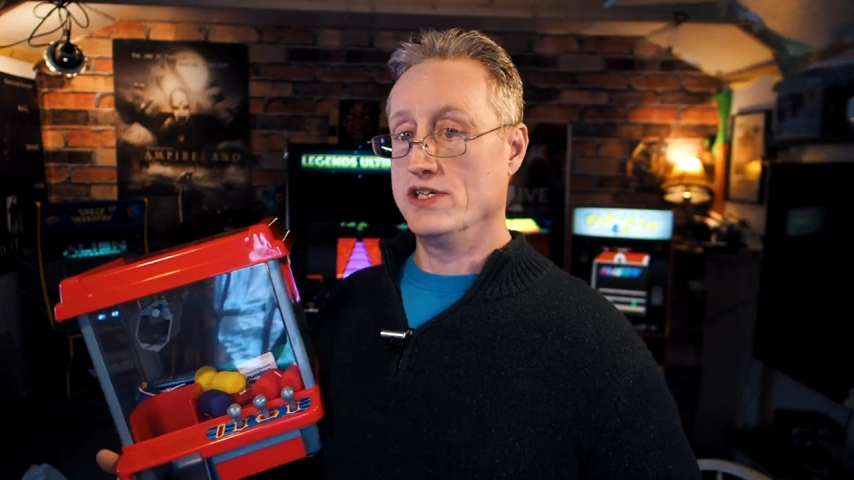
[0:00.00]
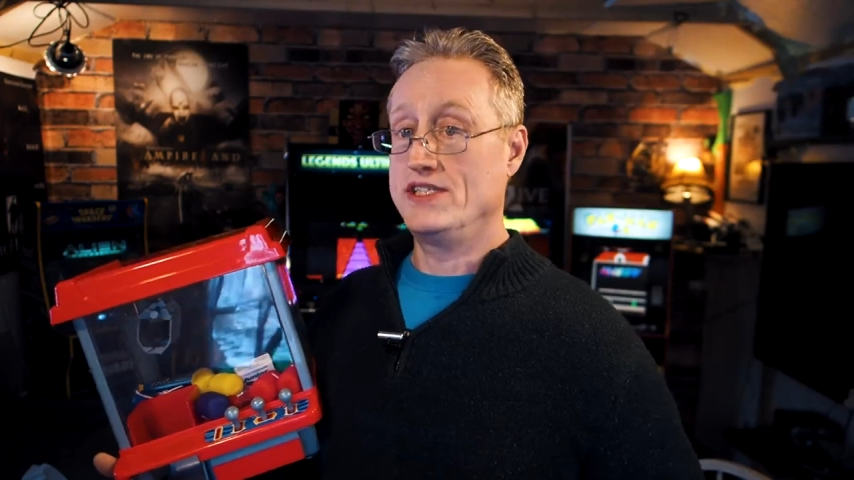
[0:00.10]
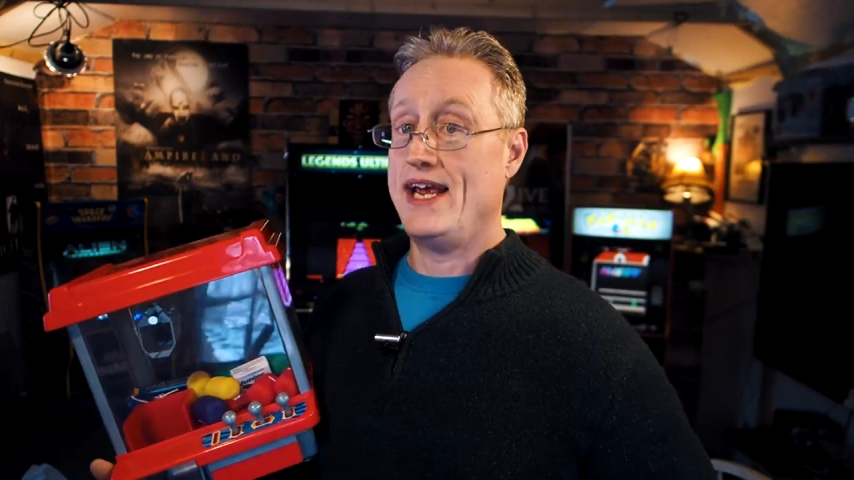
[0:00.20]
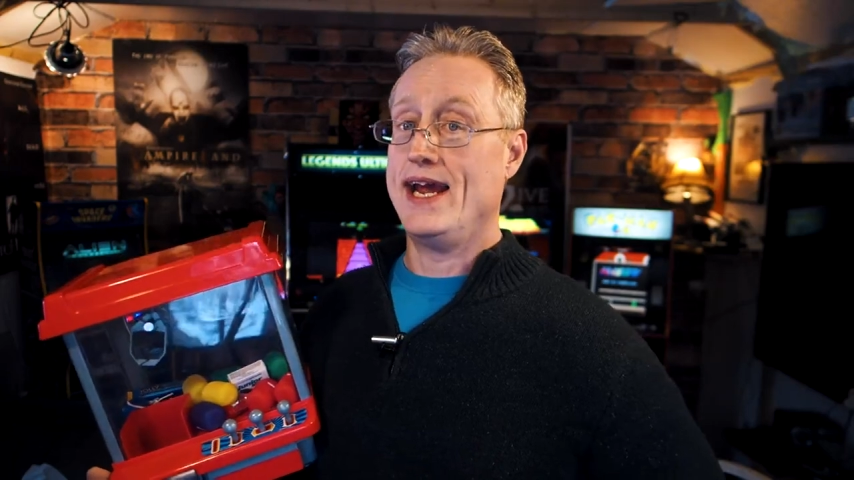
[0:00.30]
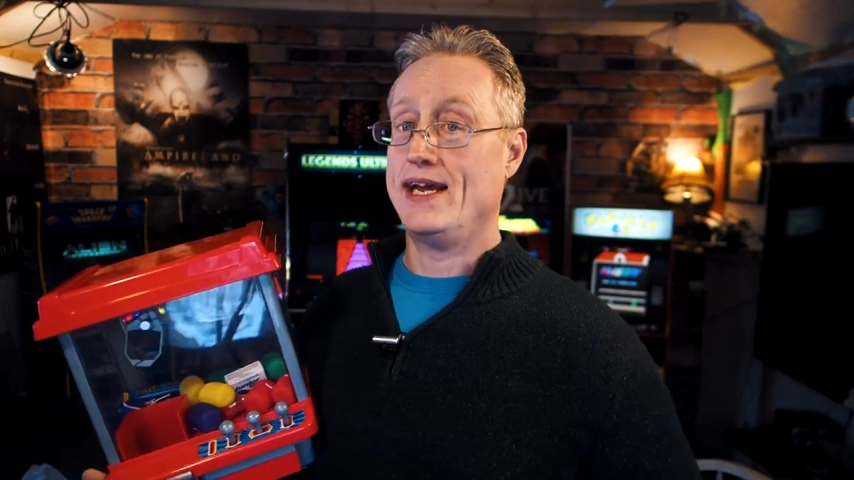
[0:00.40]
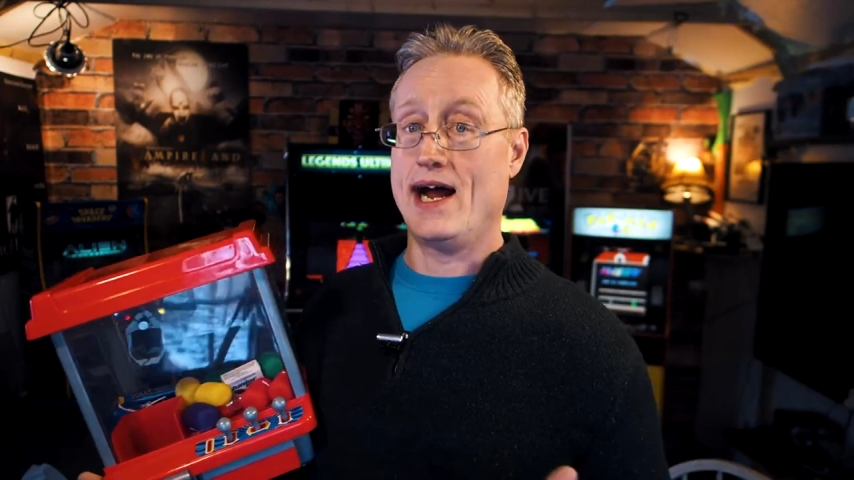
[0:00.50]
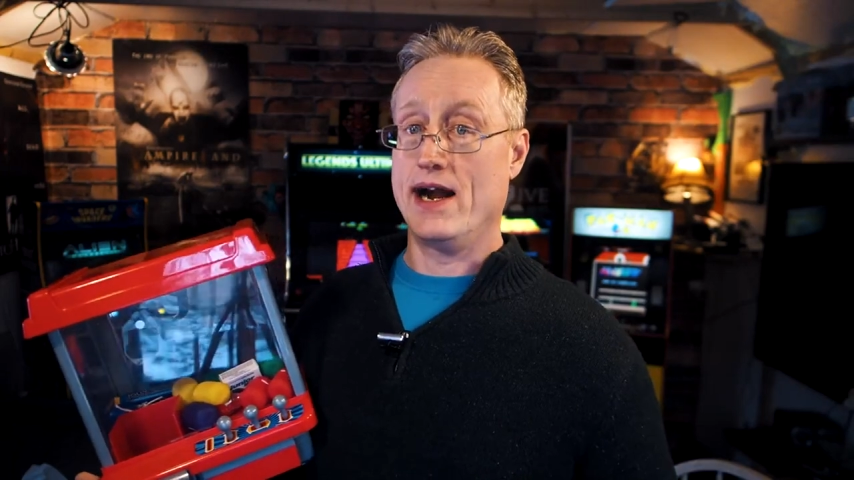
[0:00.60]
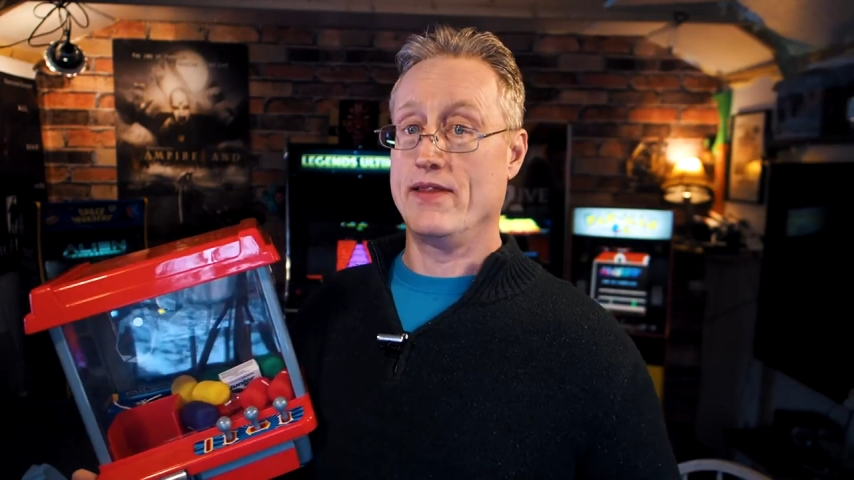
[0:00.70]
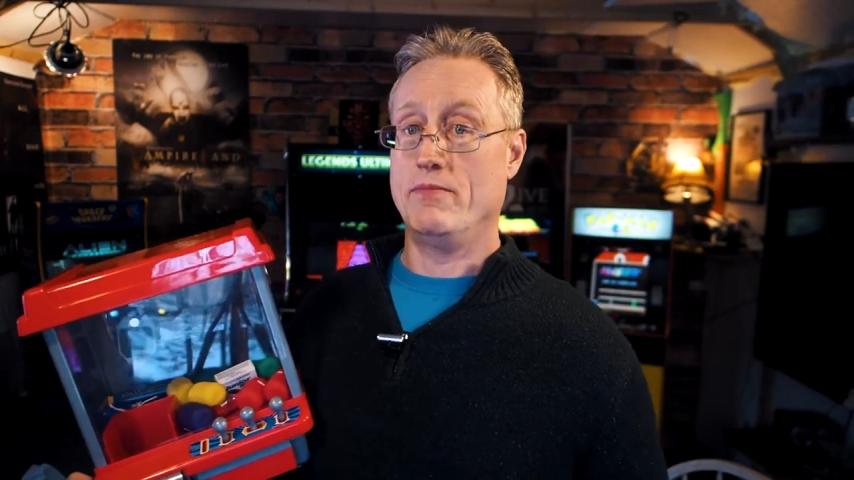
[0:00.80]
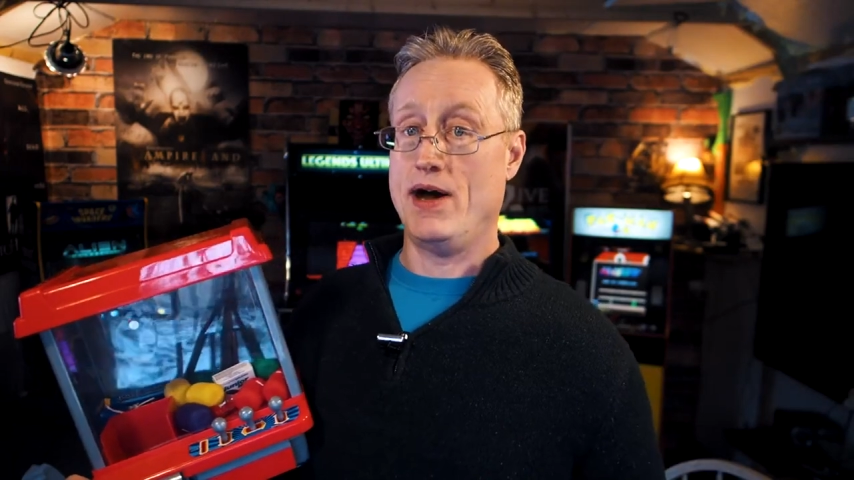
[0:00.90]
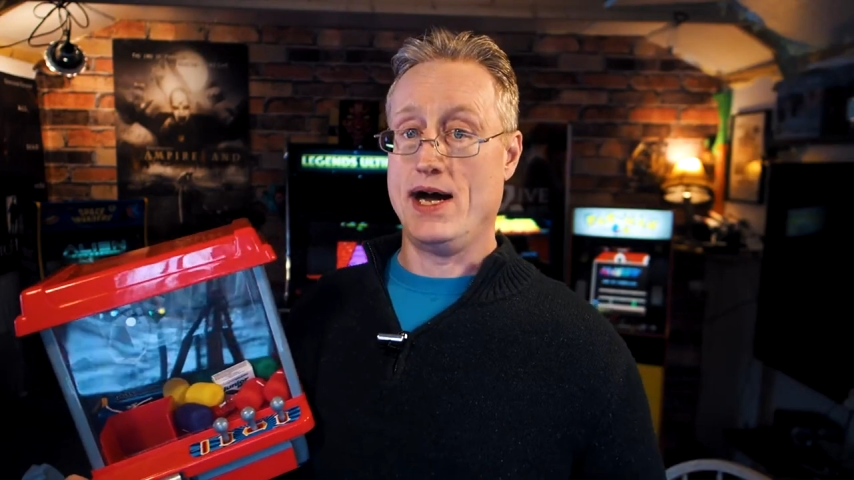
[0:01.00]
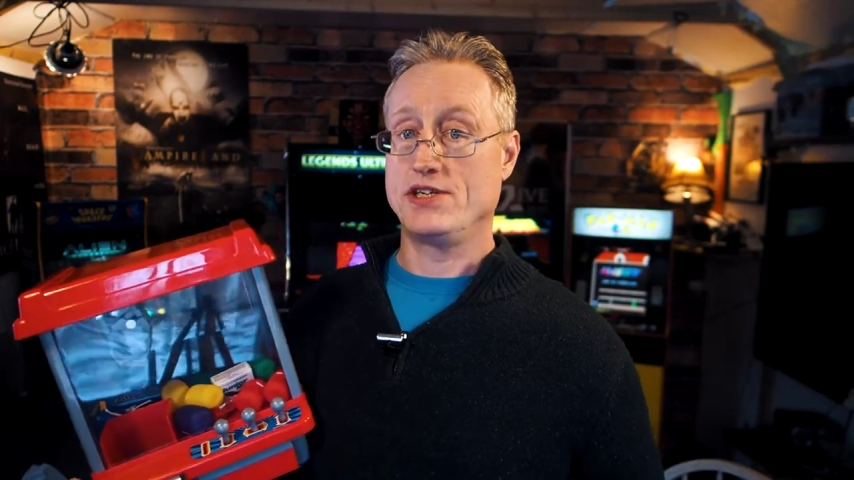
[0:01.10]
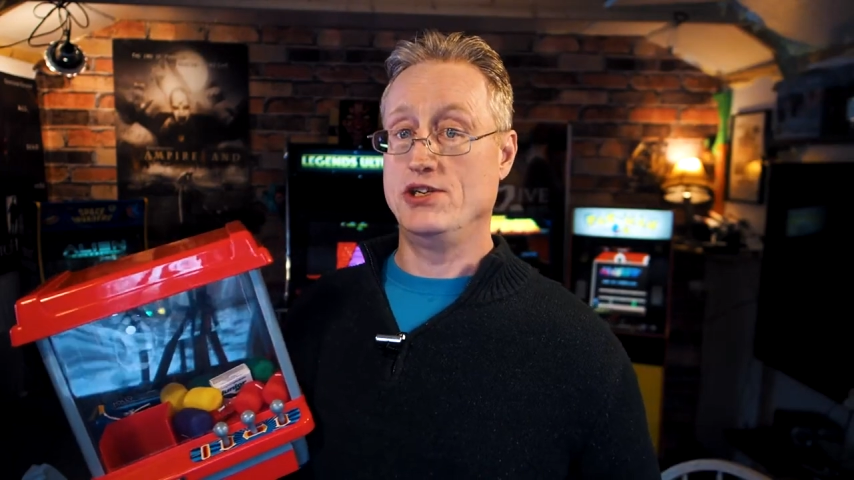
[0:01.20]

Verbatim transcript: just take it out of the box,